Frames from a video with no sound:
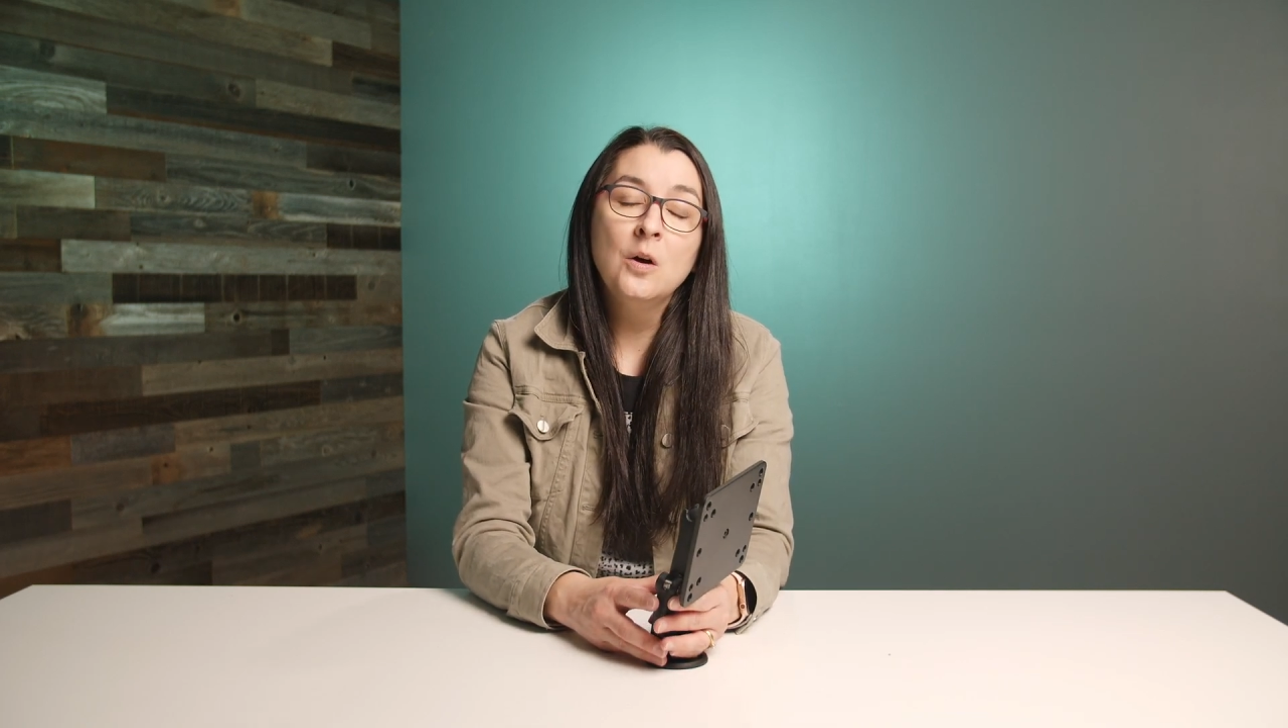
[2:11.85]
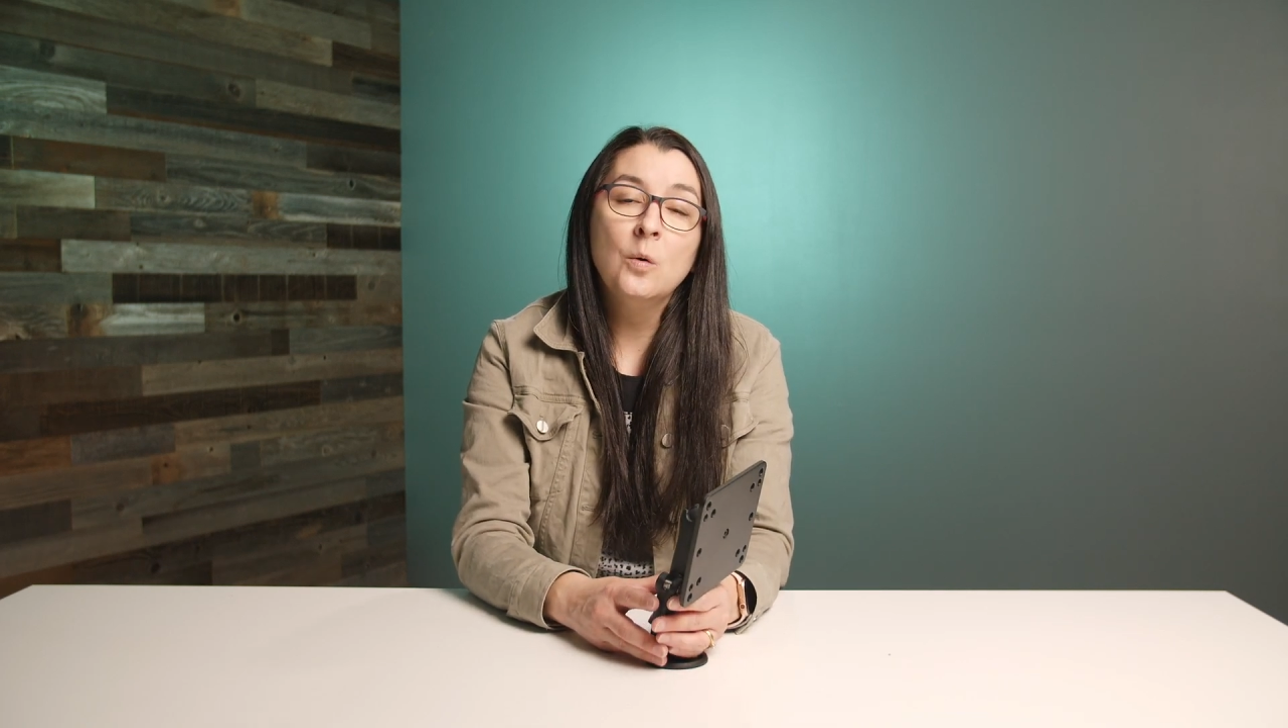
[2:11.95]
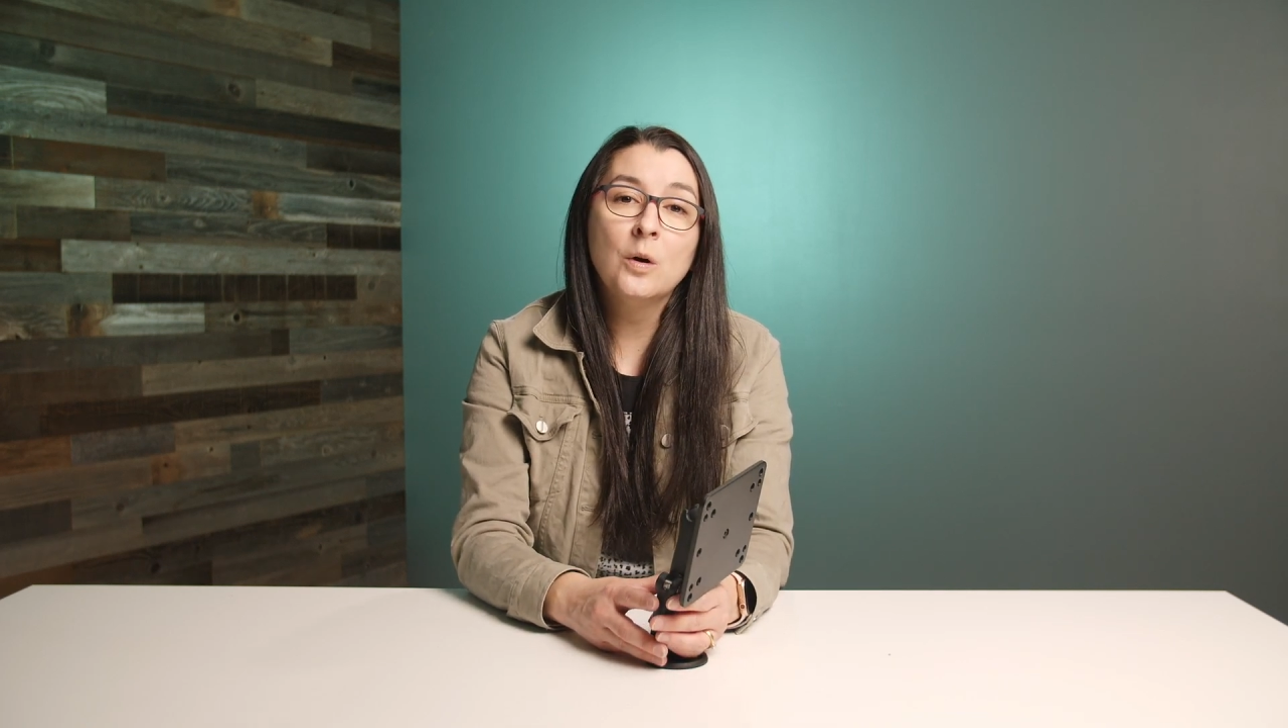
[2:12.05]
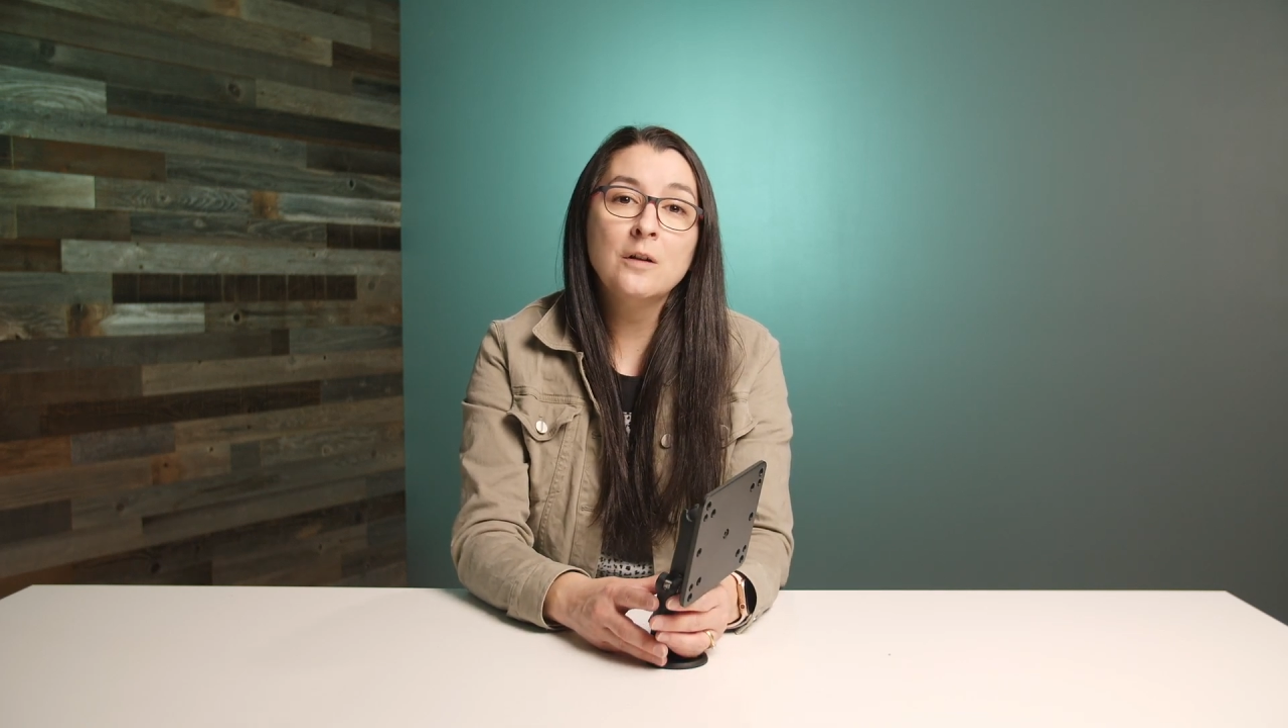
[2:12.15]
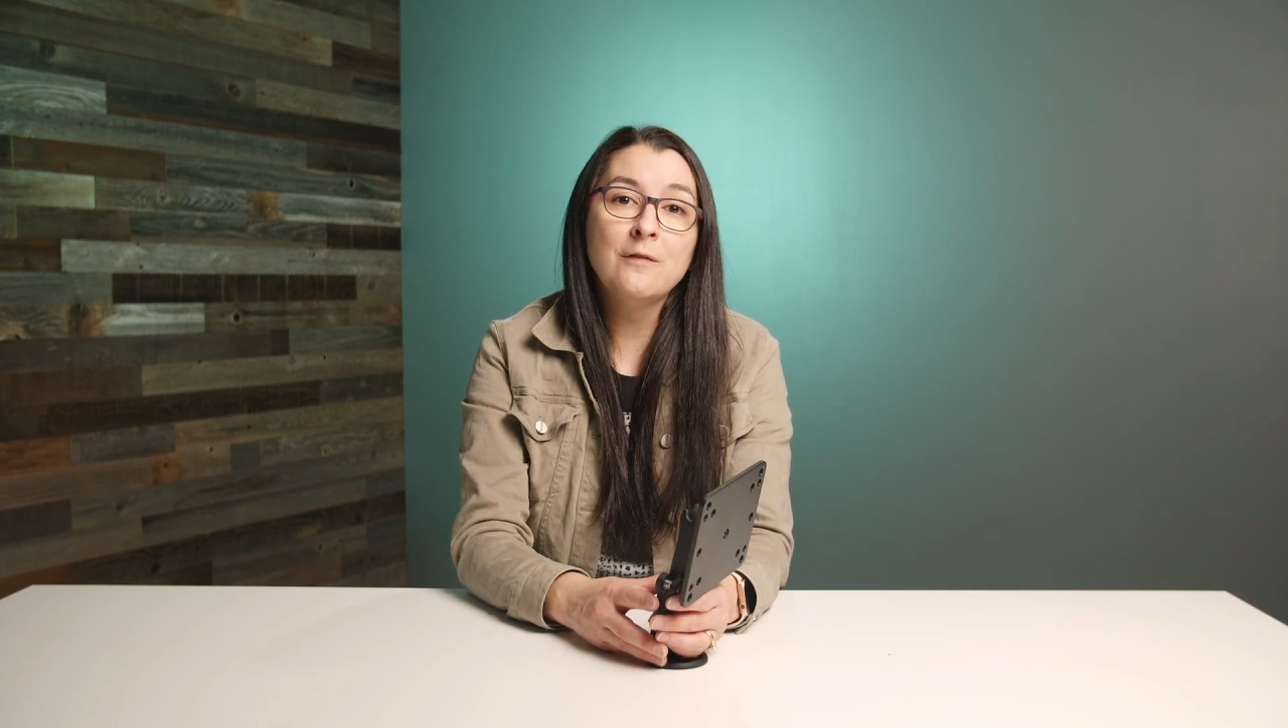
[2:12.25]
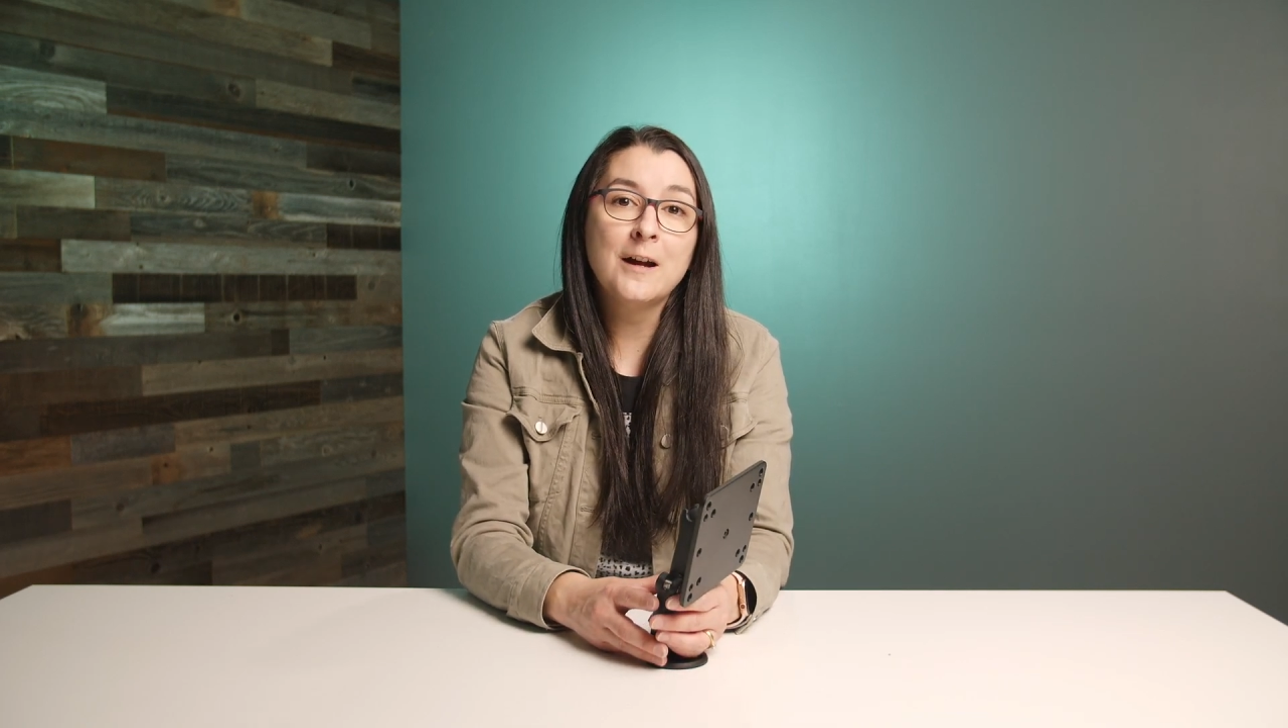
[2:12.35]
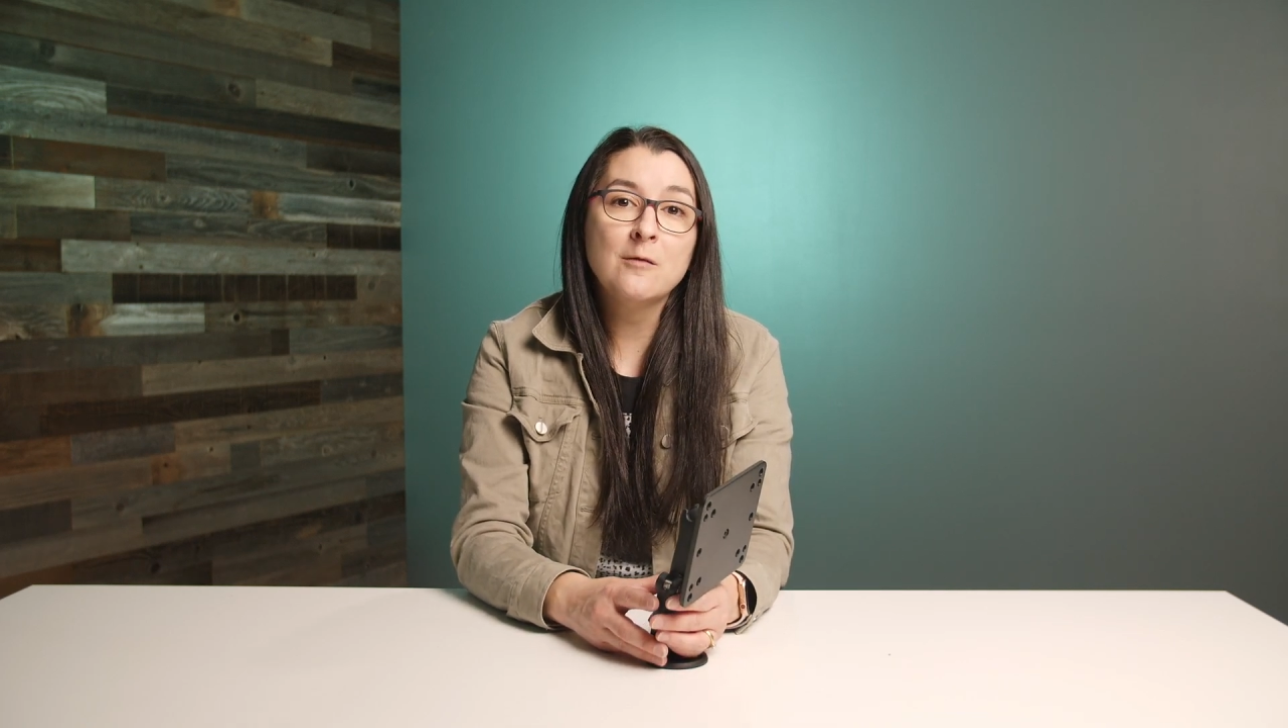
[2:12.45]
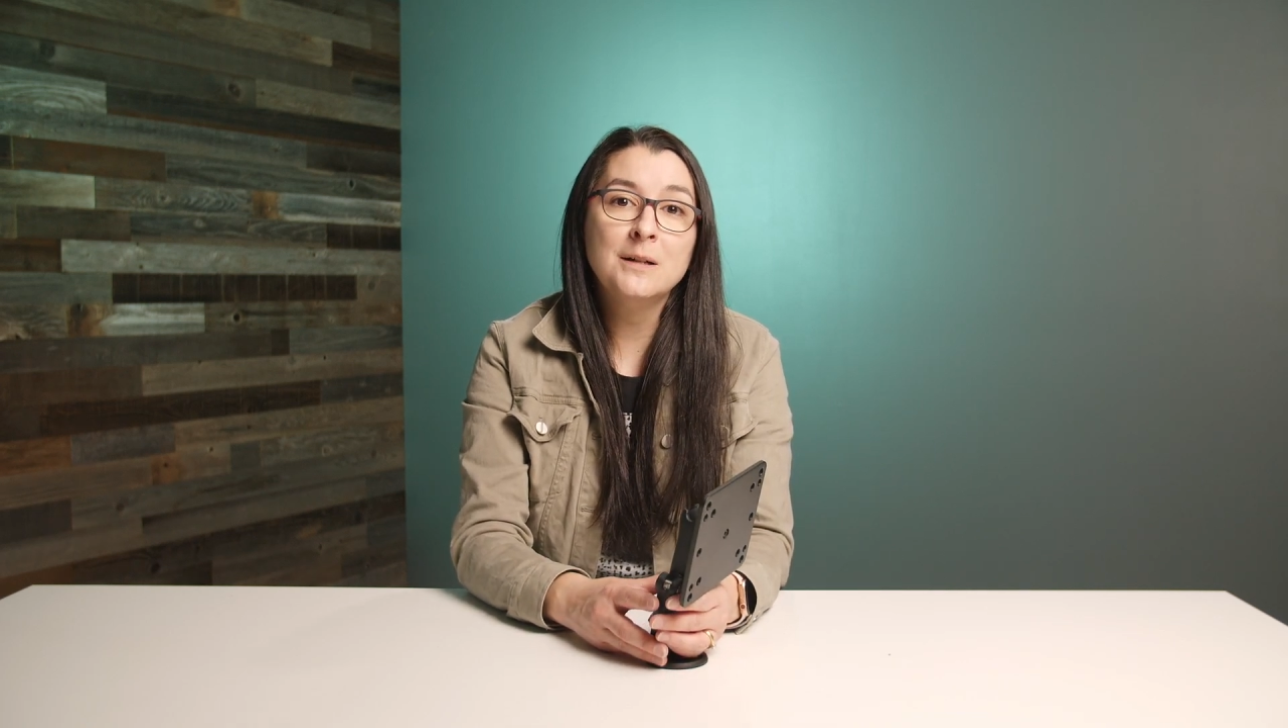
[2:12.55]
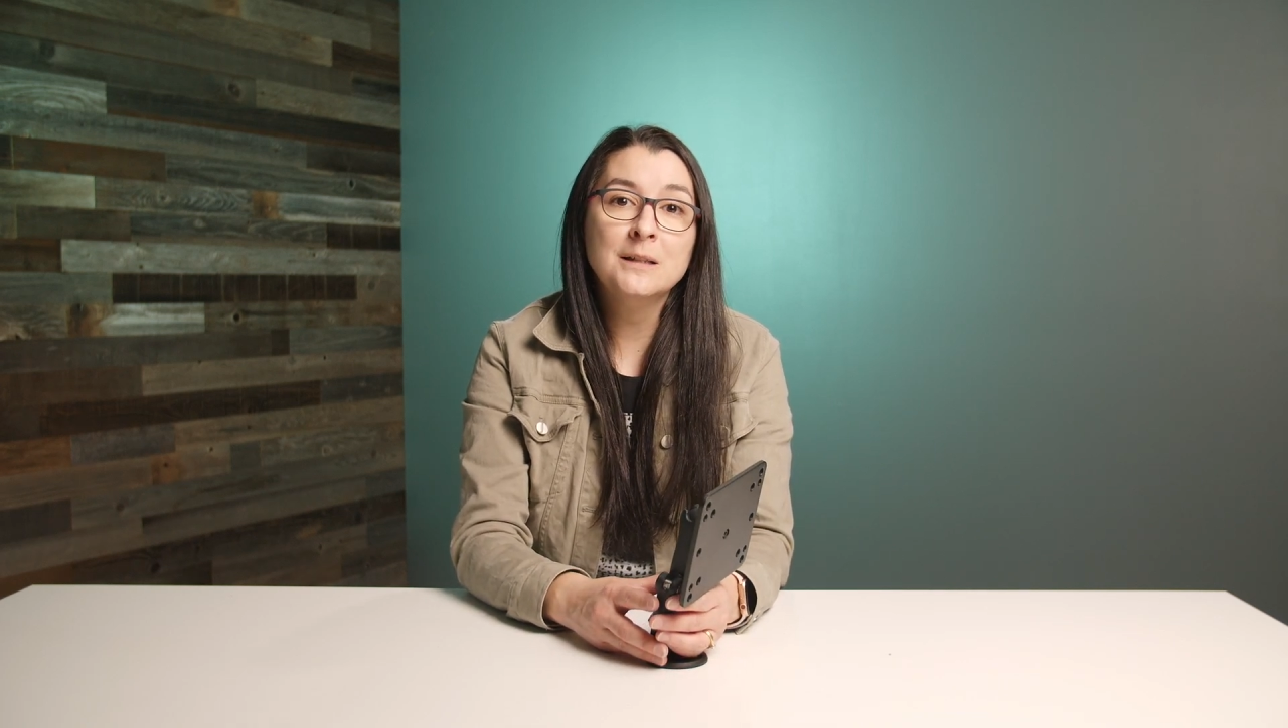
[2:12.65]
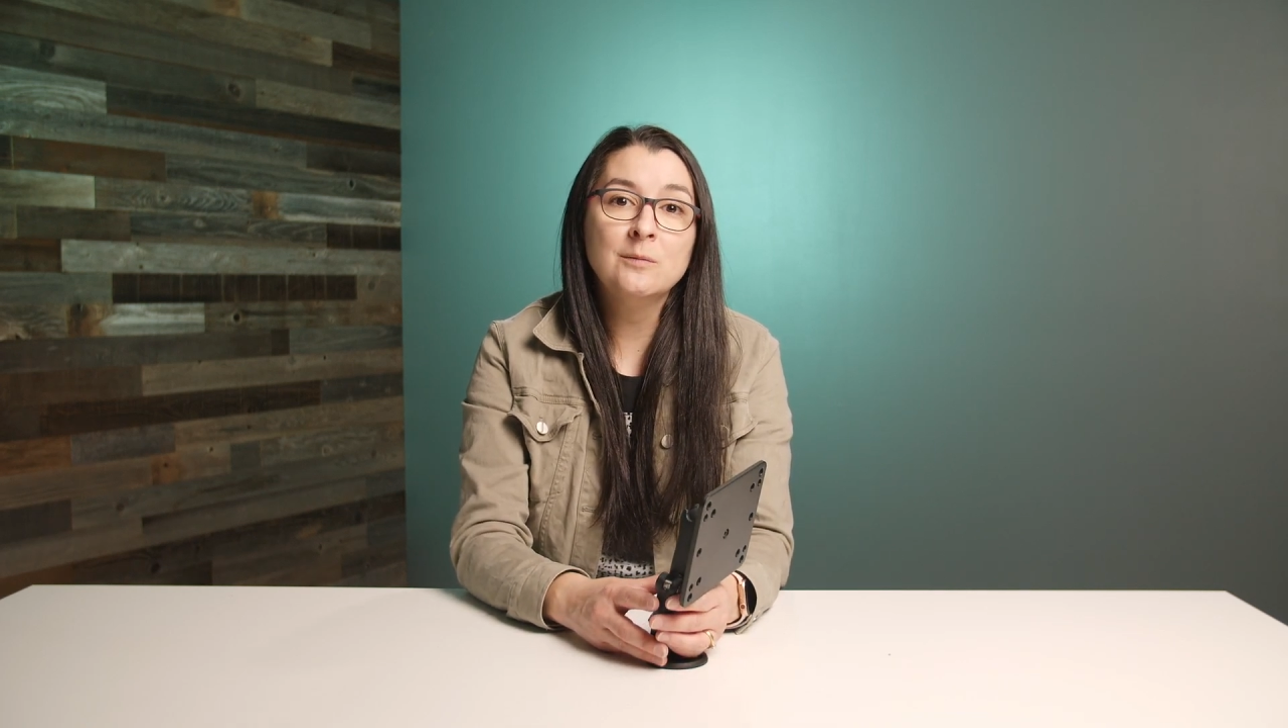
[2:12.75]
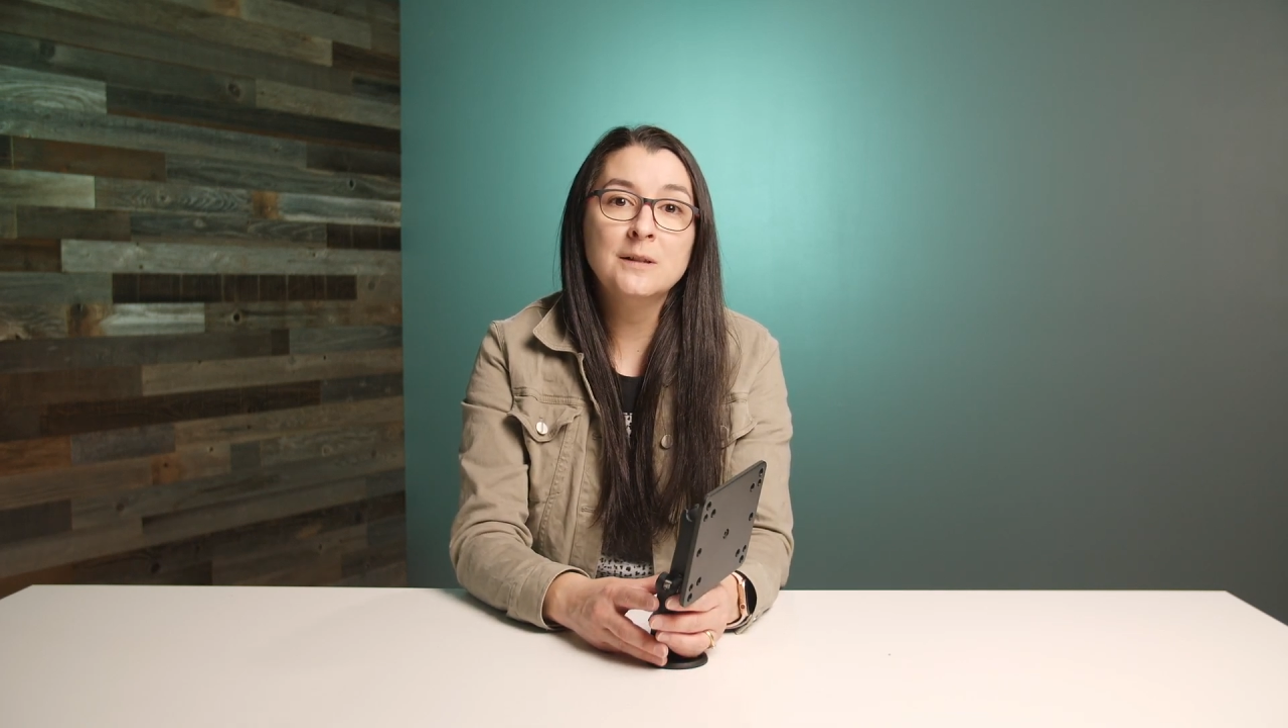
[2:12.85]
or environments